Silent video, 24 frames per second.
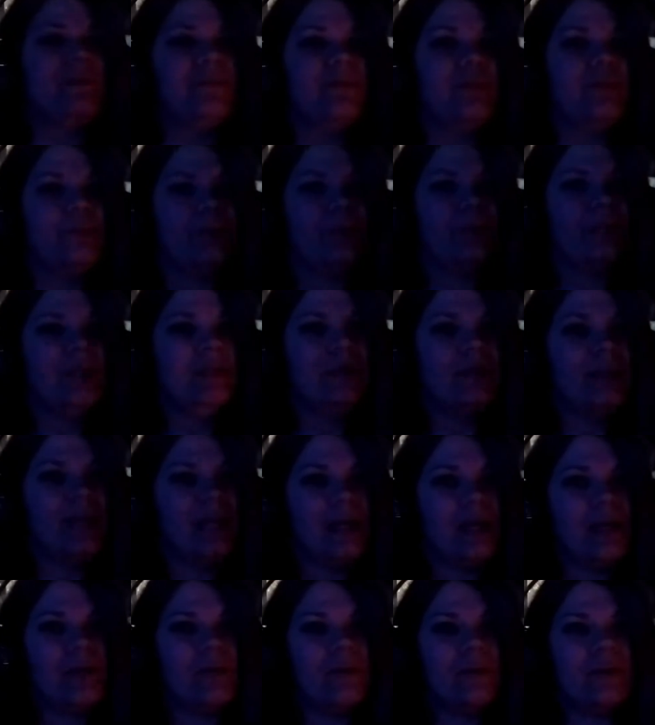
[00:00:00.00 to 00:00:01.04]
the Read
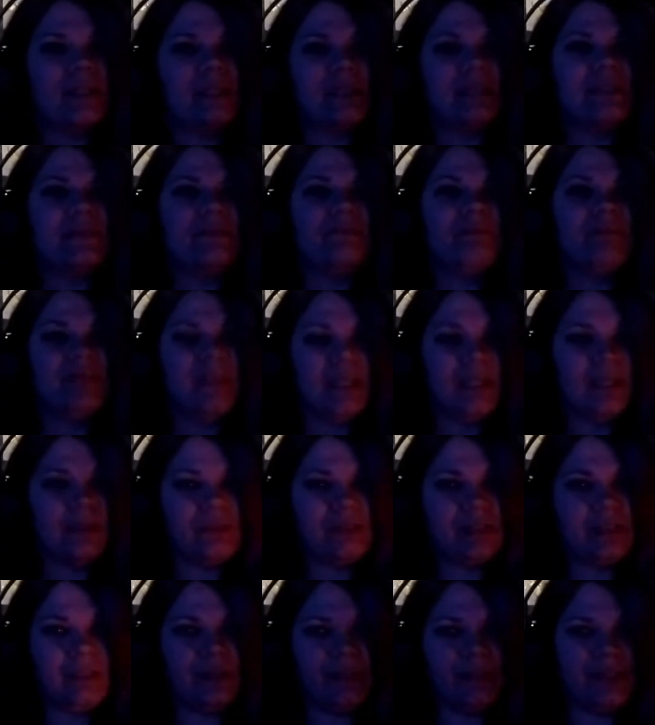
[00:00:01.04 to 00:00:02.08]
Aloud video
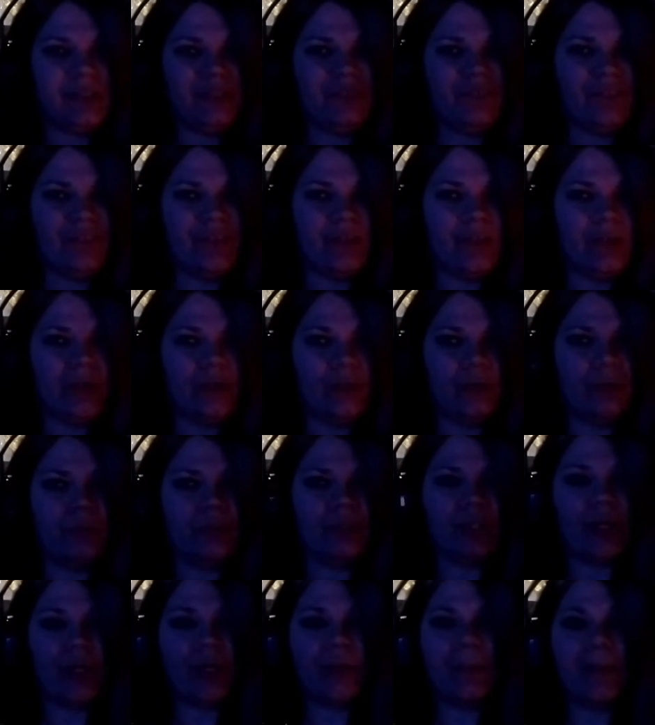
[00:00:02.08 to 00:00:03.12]
series for the new
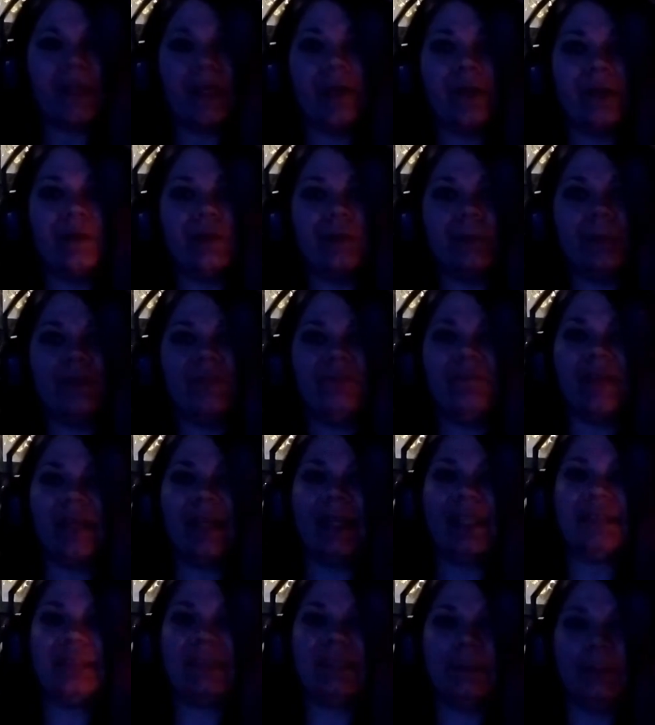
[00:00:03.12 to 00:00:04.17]
dark paranormal
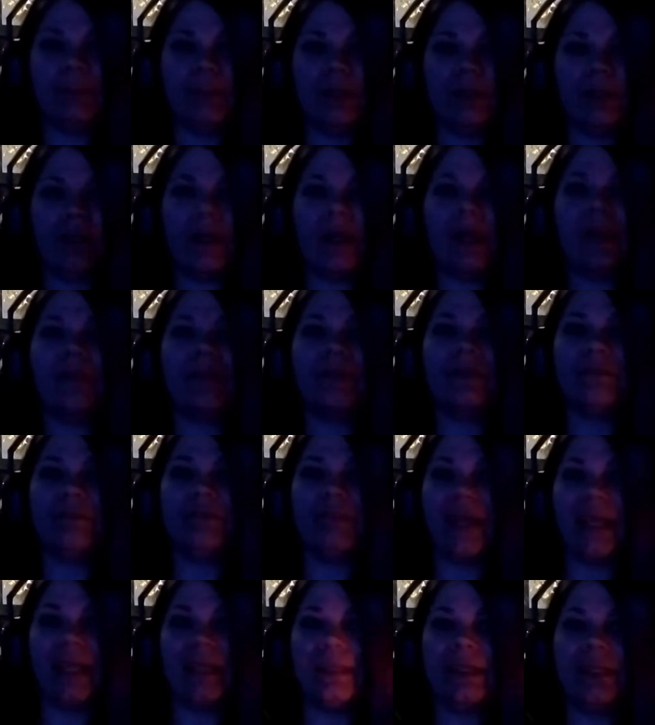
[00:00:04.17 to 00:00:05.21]
fantasy book, The
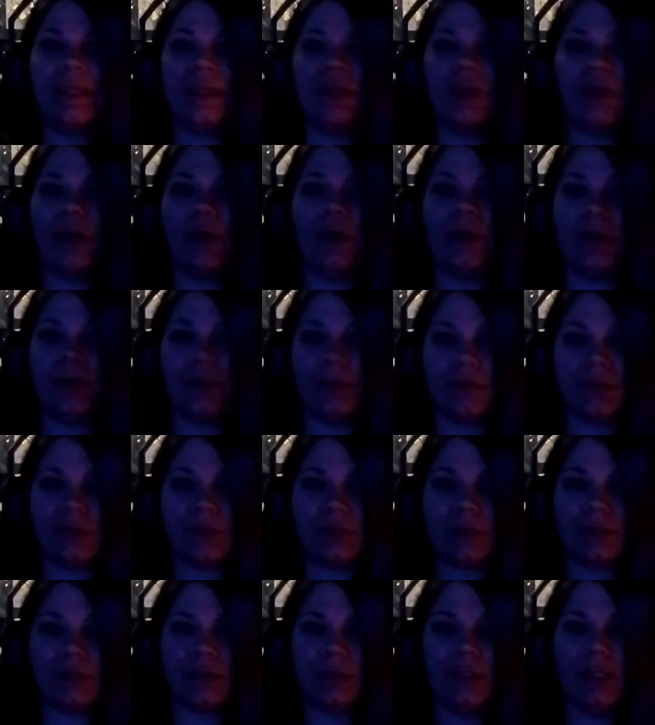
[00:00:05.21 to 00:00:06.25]
Violet
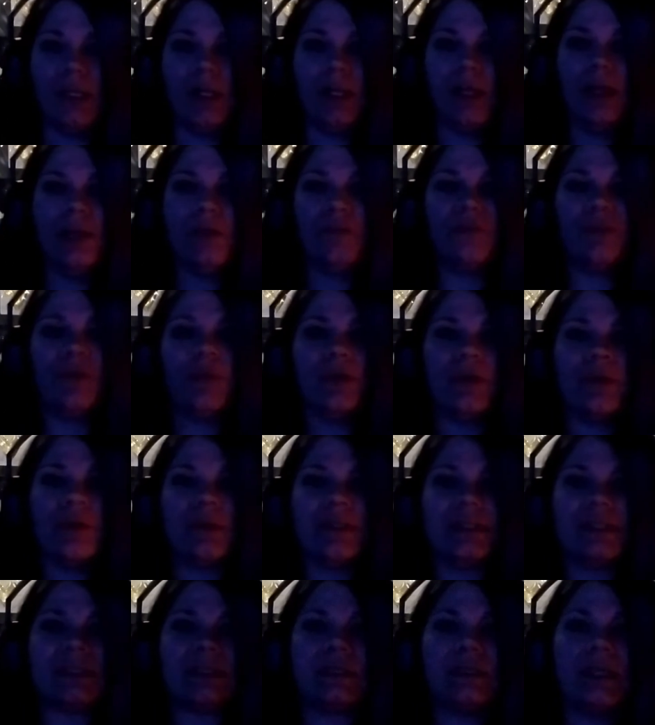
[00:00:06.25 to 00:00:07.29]
Curse. For
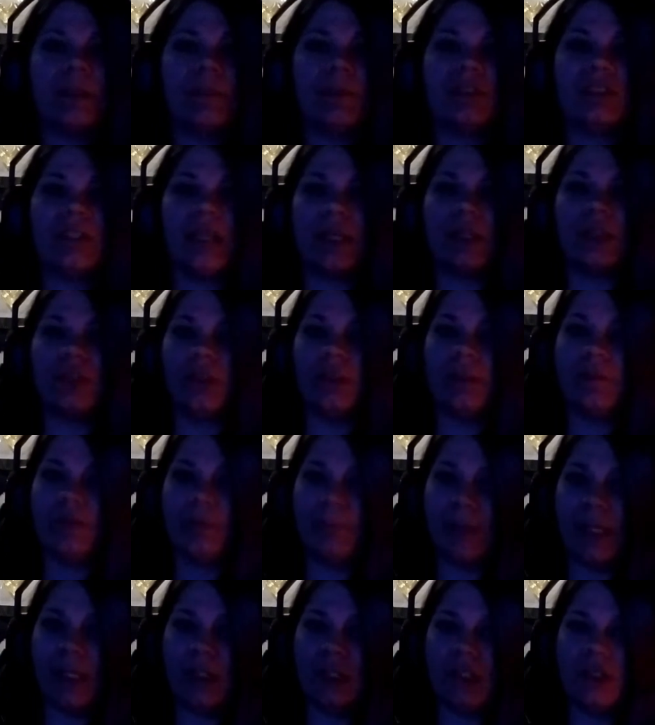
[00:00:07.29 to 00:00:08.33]
disclaimers and extra
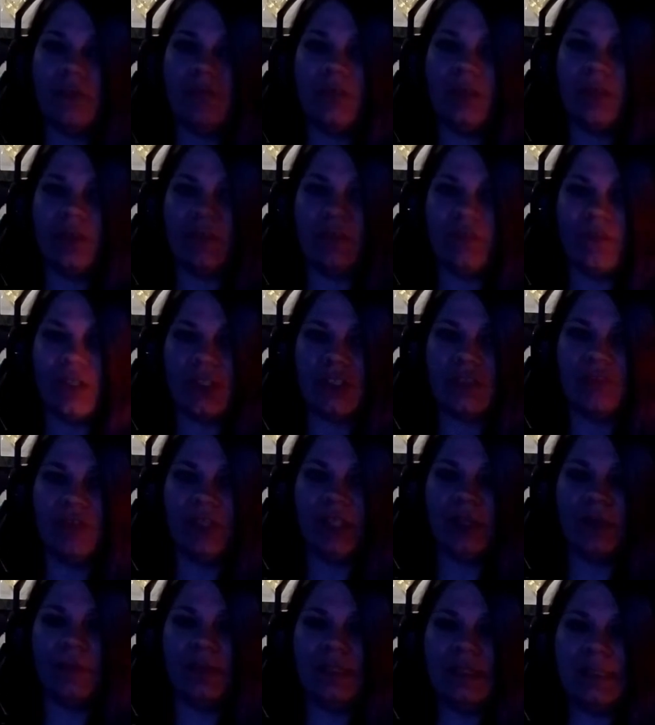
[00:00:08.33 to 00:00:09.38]
information, view the first
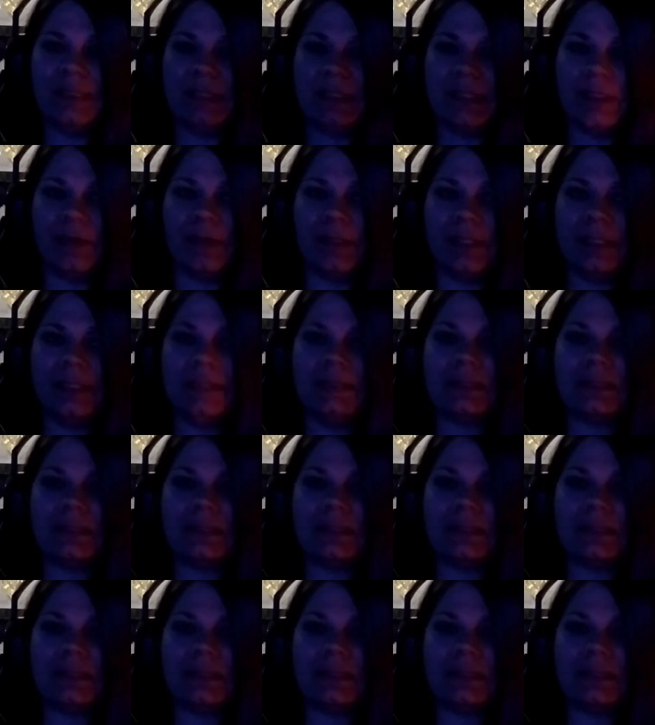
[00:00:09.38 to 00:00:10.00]
video in the series.